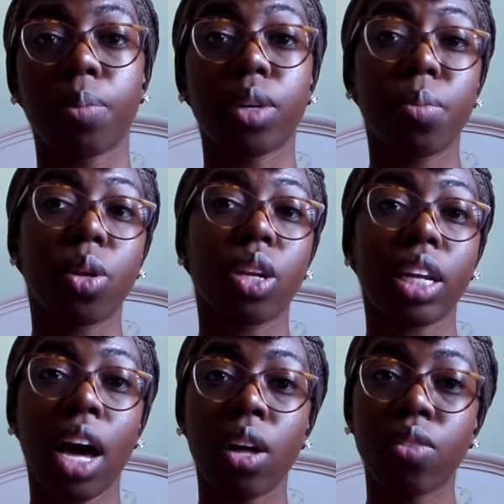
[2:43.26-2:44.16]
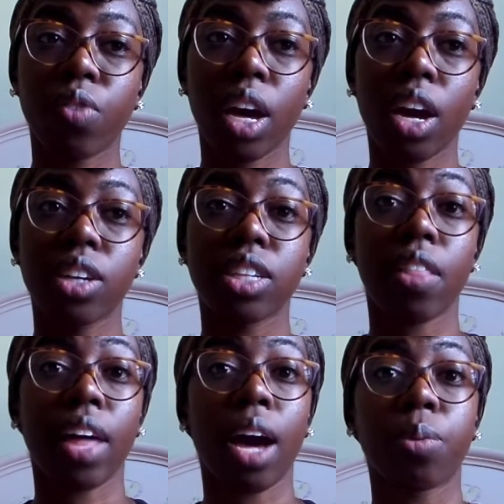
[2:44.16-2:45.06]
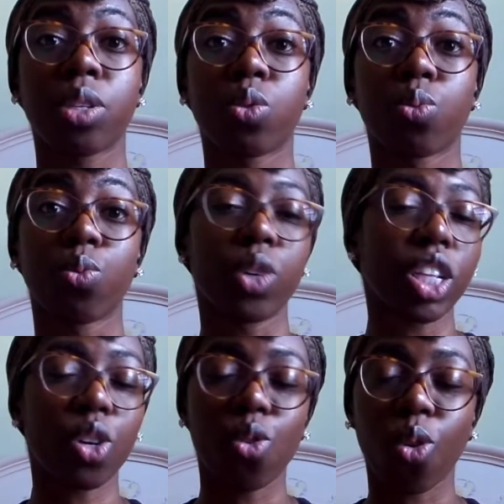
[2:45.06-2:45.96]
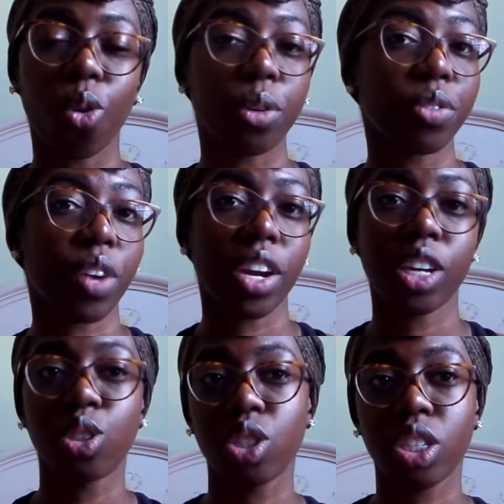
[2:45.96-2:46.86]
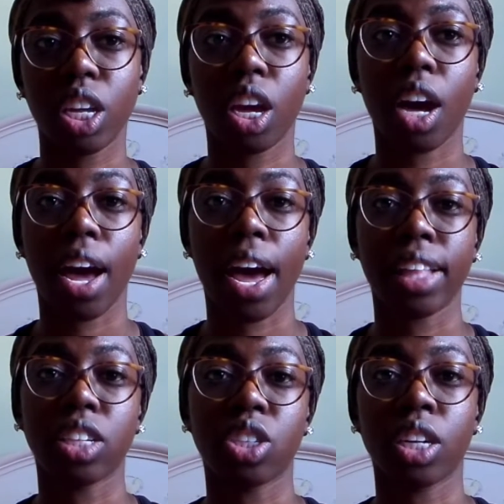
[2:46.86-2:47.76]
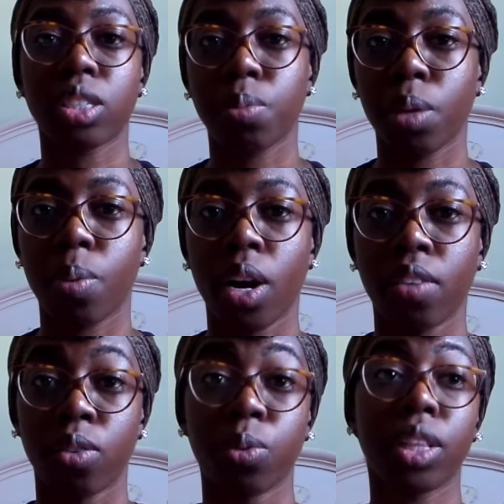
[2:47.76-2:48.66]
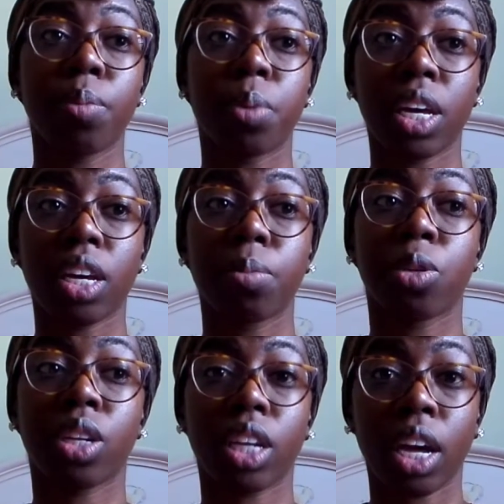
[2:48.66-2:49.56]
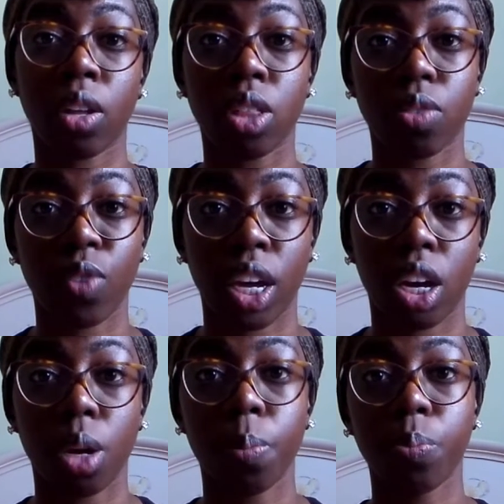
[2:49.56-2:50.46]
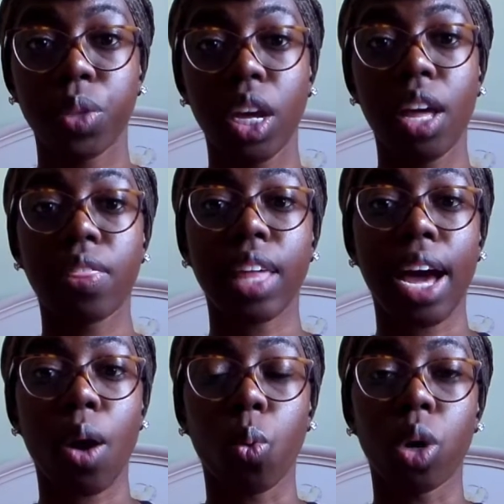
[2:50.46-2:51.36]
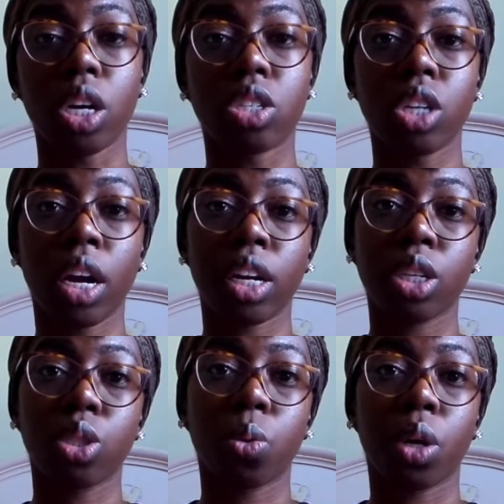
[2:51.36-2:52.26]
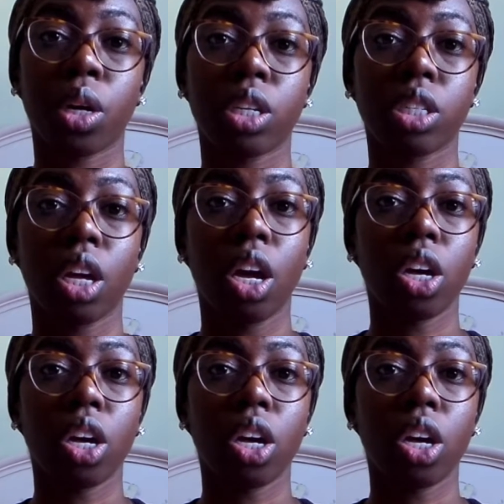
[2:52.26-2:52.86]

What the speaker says: community health fairs, and that was really cool. It was very interesting. I had the chance to be a part of a really big community health fair that was targeted towards